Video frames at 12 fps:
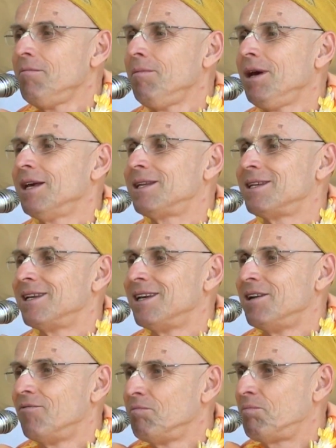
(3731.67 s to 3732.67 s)
But
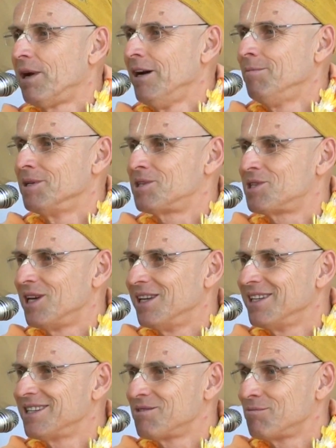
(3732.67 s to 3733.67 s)
when Prabhupada said
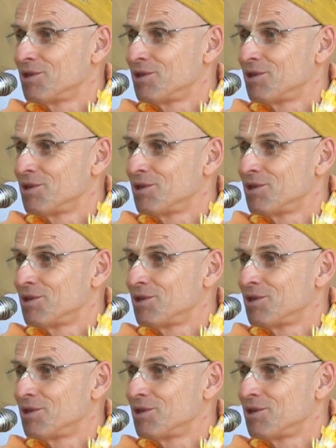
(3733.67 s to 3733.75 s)
it,